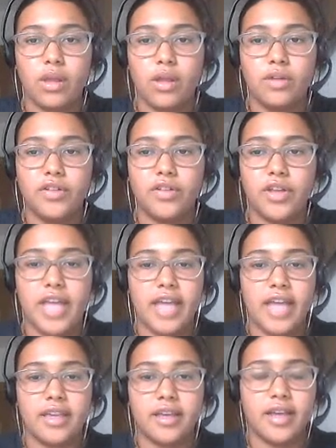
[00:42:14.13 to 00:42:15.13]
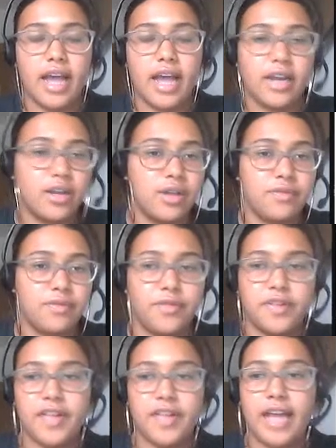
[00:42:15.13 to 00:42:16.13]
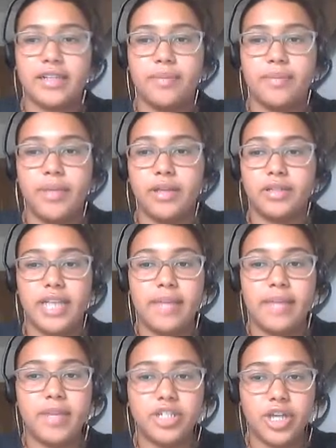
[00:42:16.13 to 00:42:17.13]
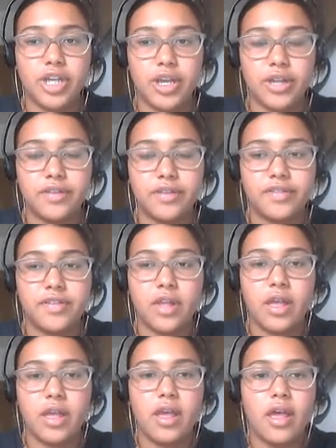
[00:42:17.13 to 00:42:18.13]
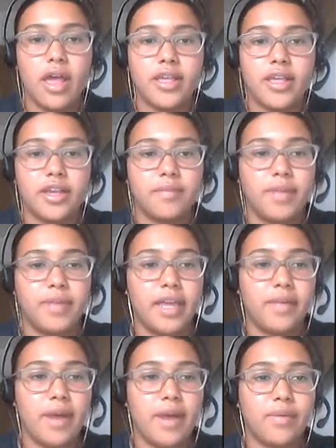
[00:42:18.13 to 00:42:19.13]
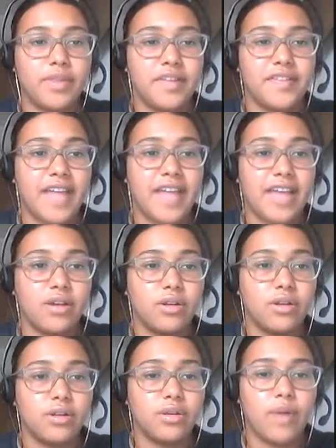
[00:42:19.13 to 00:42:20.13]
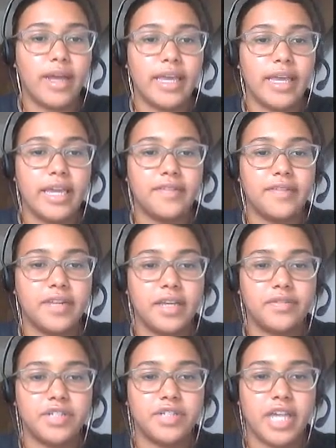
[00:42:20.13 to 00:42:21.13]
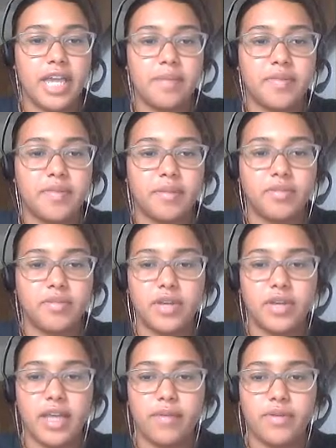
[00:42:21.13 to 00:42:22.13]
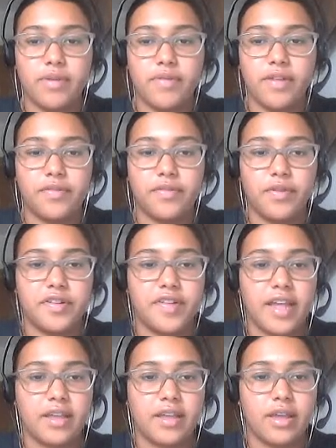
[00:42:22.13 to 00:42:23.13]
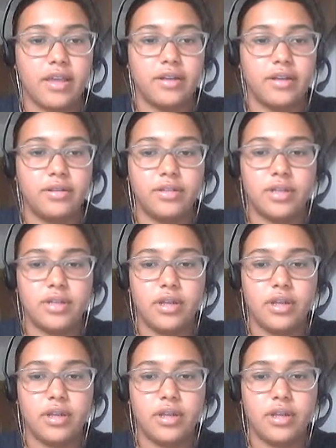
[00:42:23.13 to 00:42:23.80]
So yeah, you can kind of start to build images. You can play around with the scale quite easily of shapes. I'm just going to get rid of this for a second.